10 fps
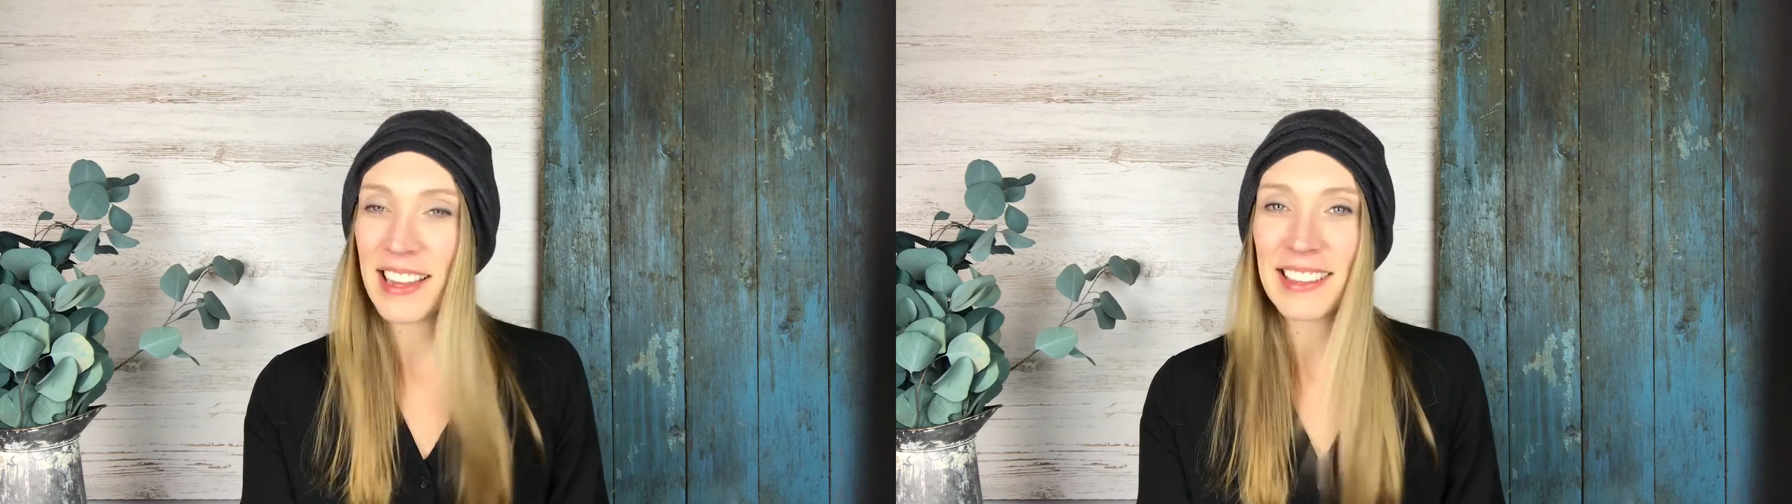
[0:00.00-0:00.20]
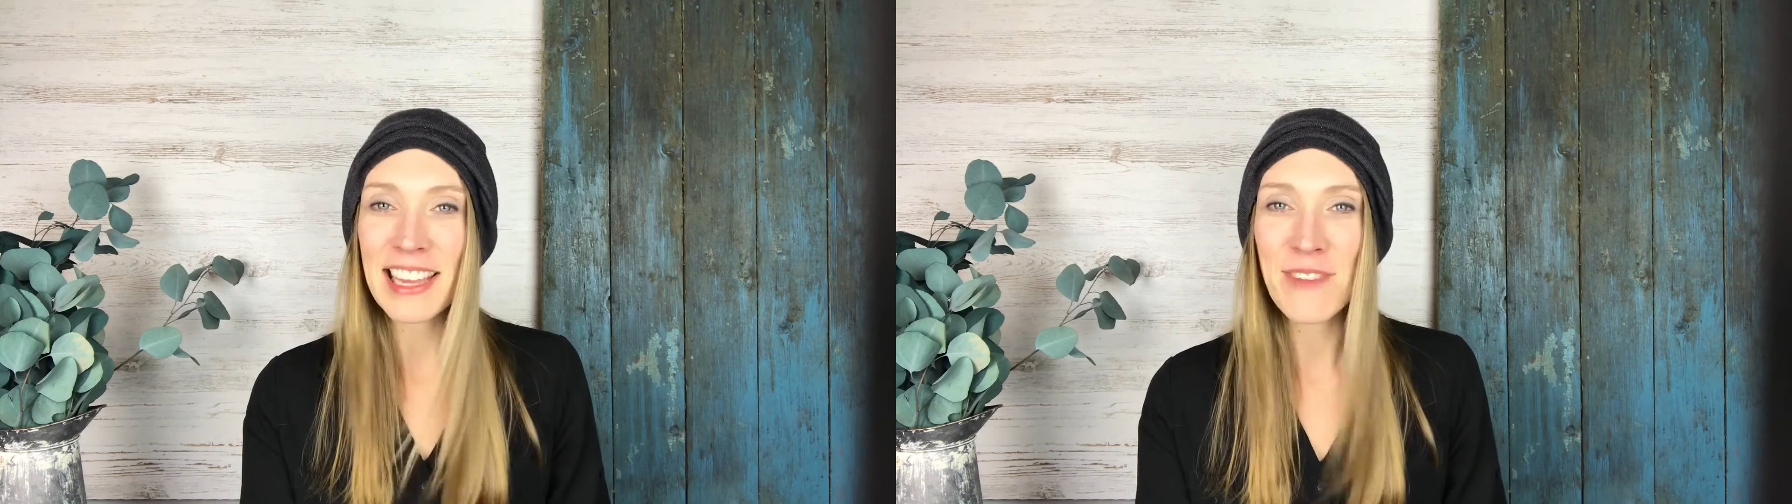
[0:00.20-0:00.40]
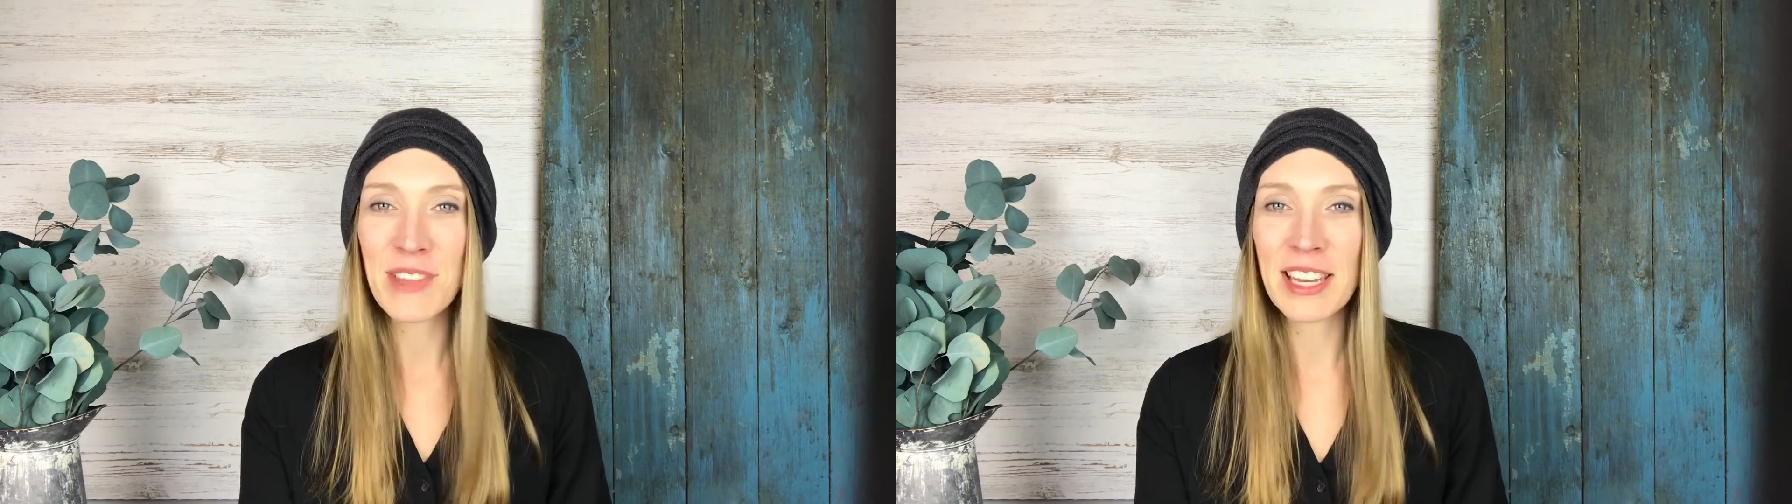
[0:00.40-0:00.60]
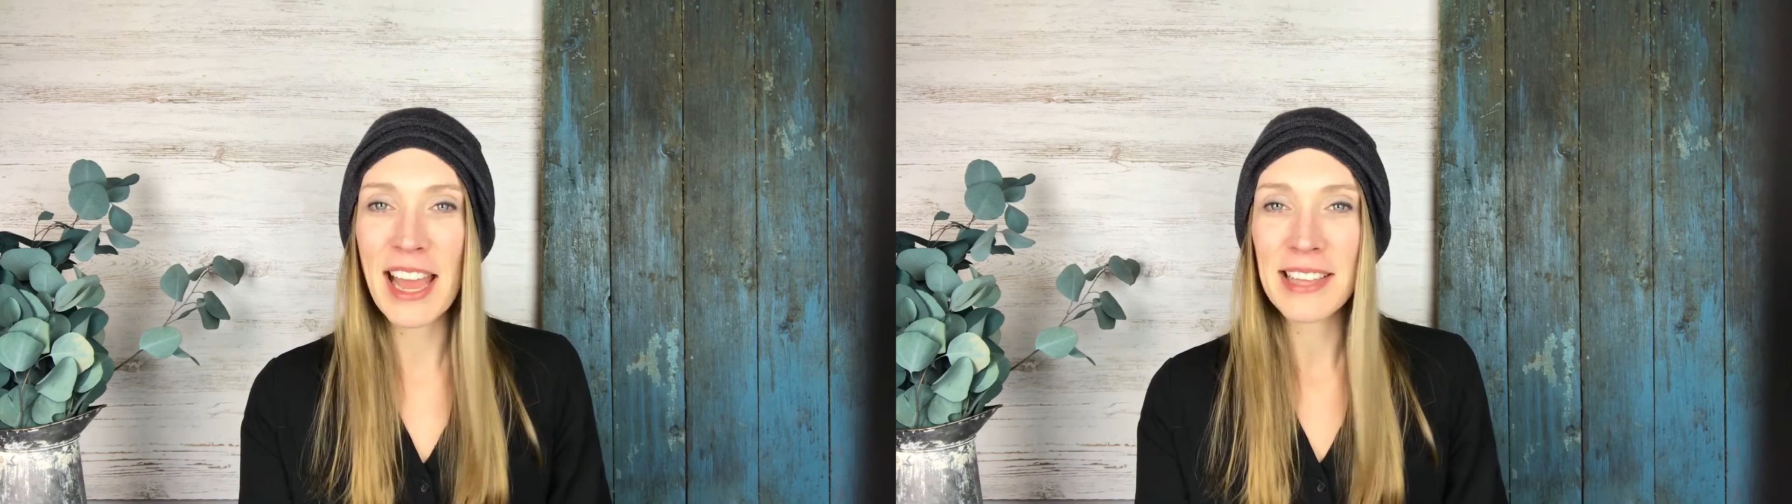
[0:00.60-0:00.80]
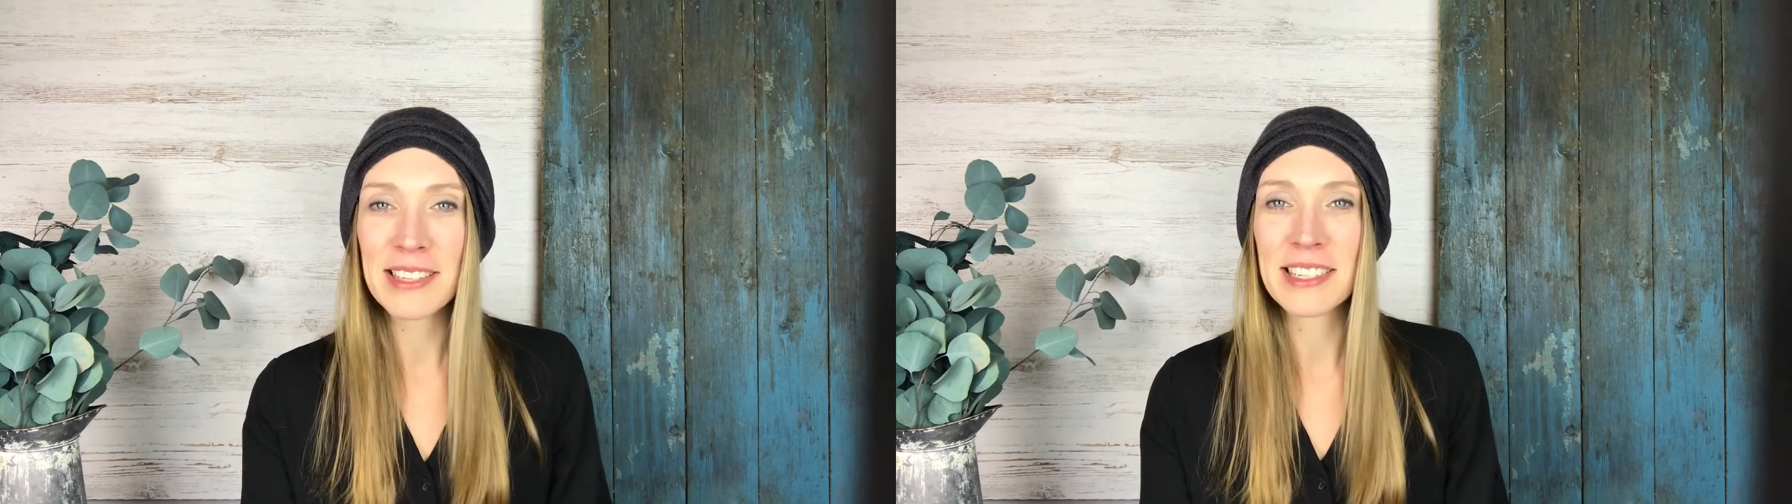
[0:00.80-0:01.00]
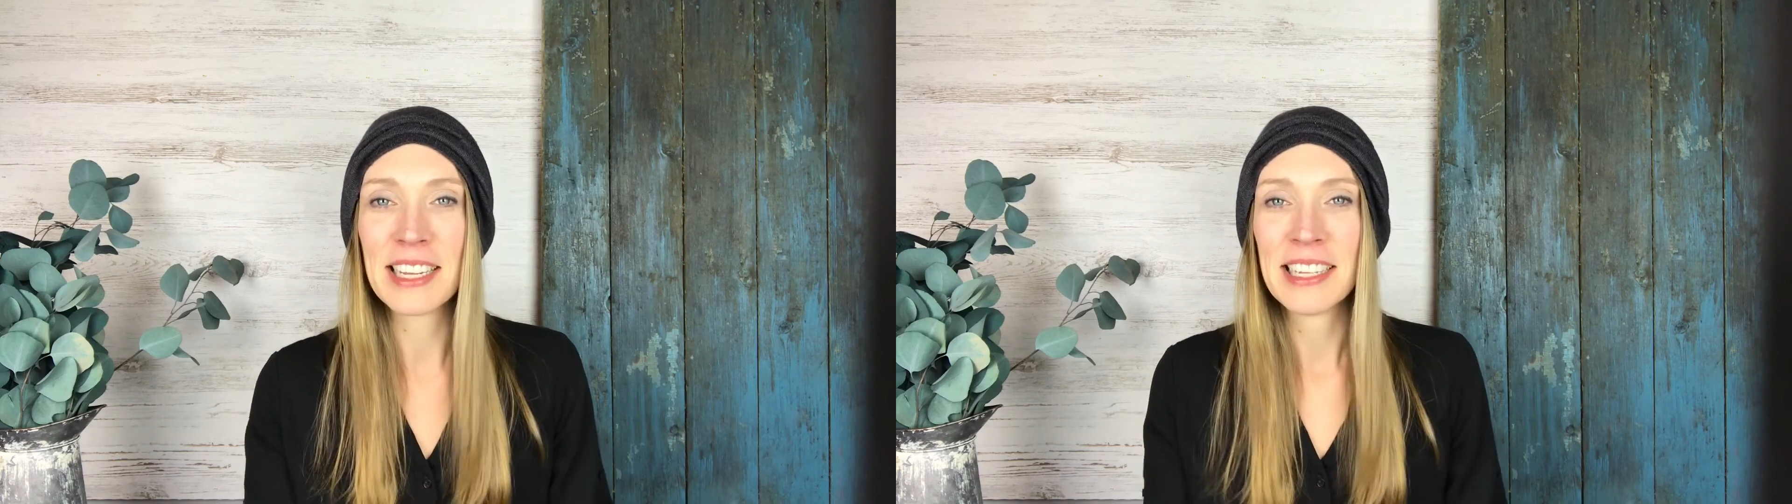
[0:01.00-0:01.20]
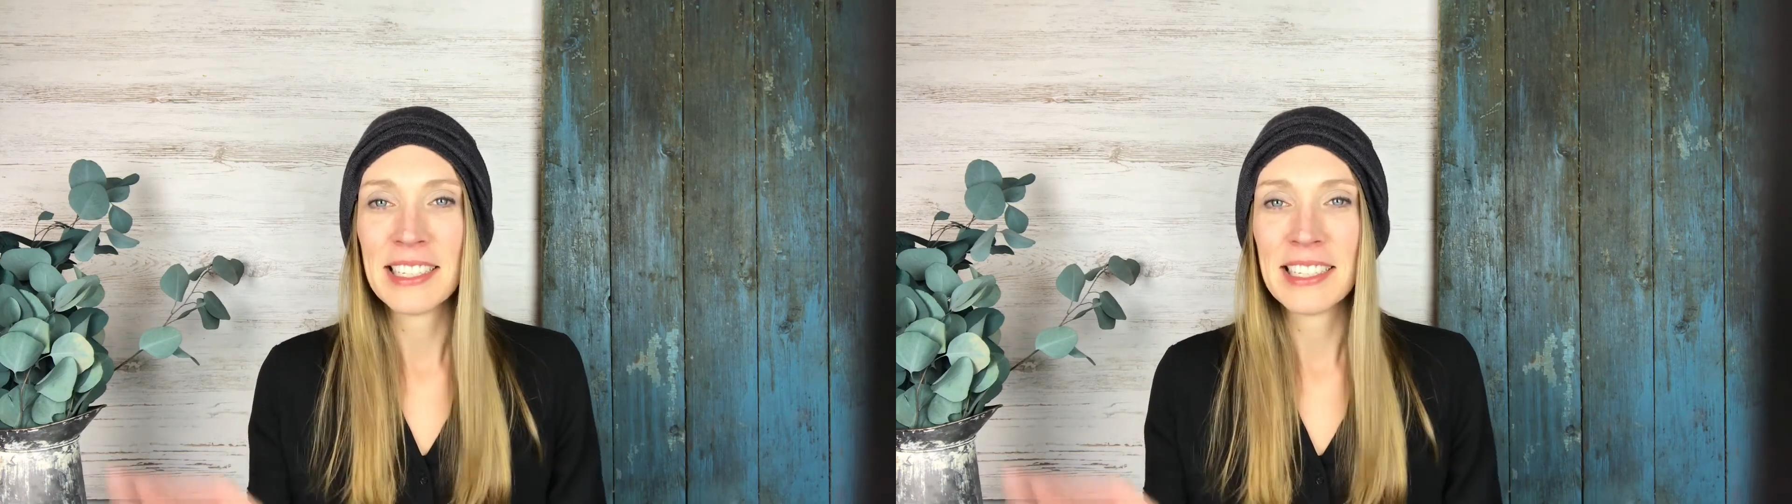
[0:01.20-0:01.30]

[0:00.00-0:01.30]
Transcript: leave the nest.